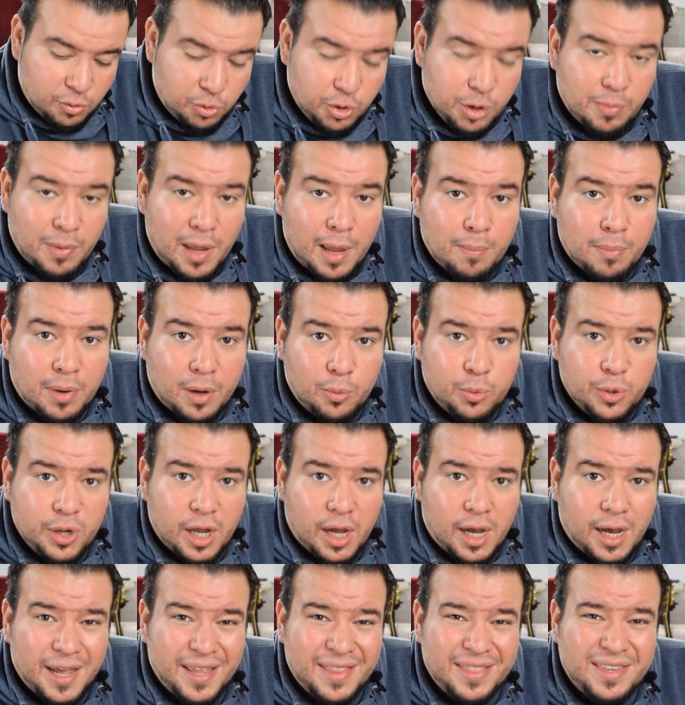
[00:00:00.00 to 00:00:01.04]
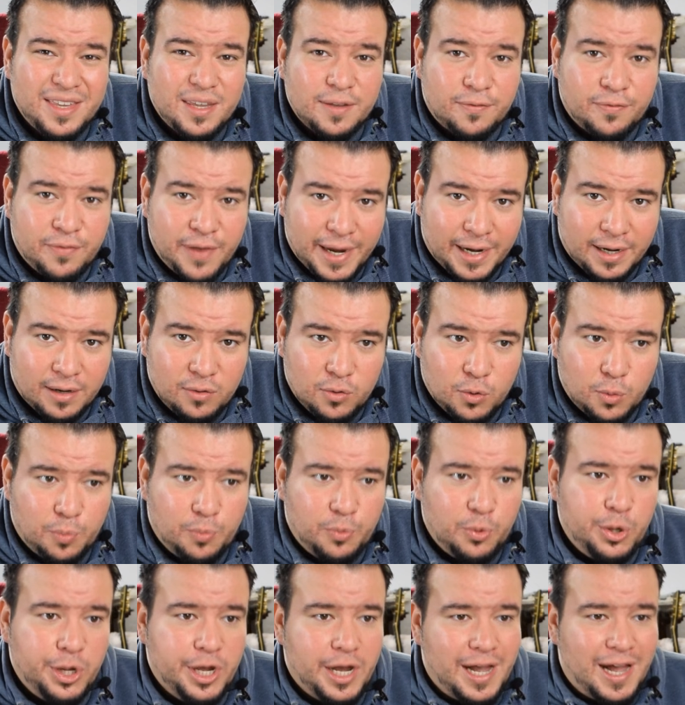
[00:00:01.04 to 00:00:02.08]
Remember, we are in the effect loop.
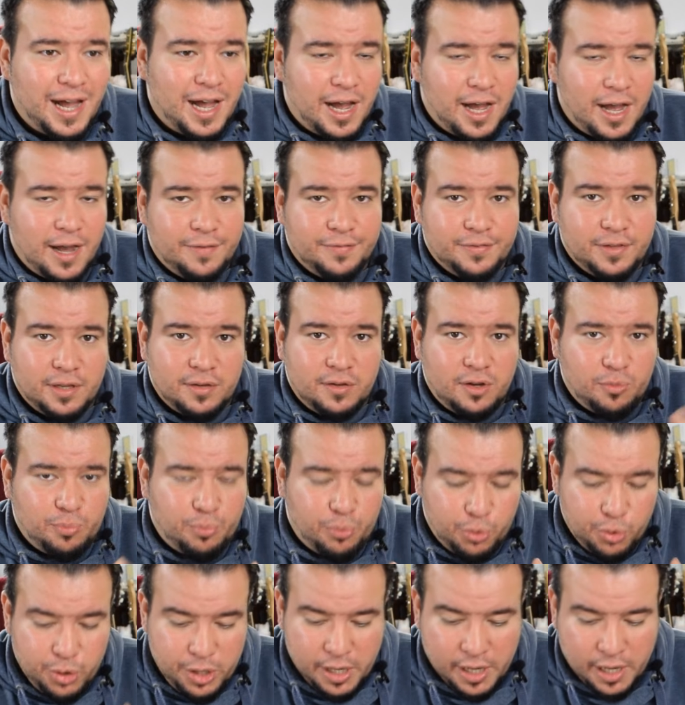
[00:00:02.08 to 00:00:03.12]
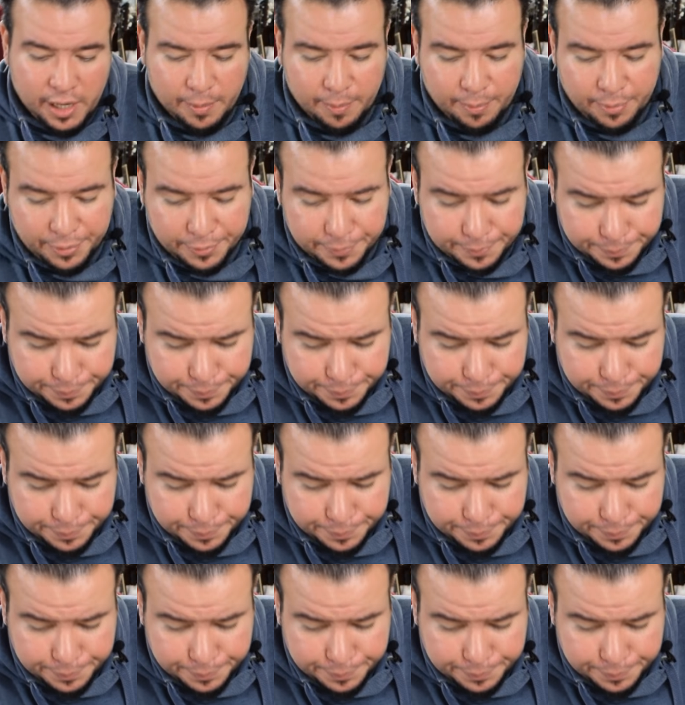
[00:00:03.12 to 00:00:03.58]
We are after the preamp.